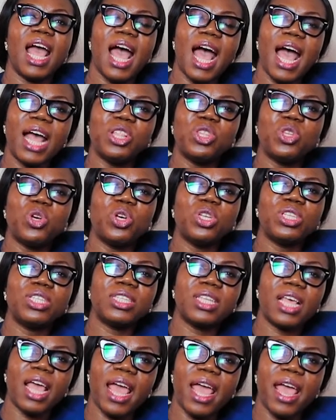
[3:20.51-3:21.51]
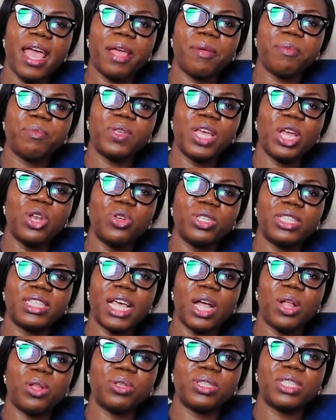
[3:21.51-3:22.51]
and those yellow
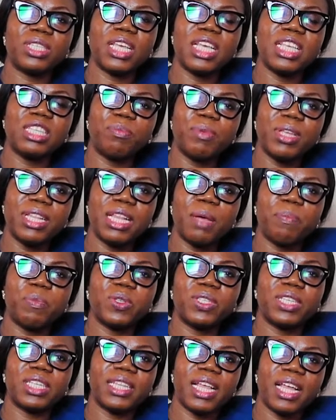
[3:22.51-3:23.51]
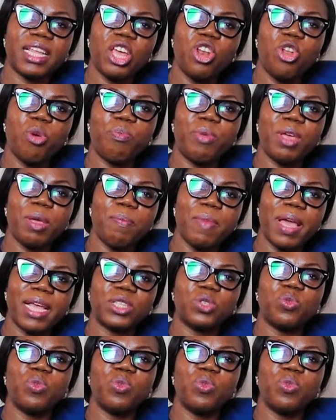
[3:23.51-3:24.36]
cells is being deposited, yellow pigment,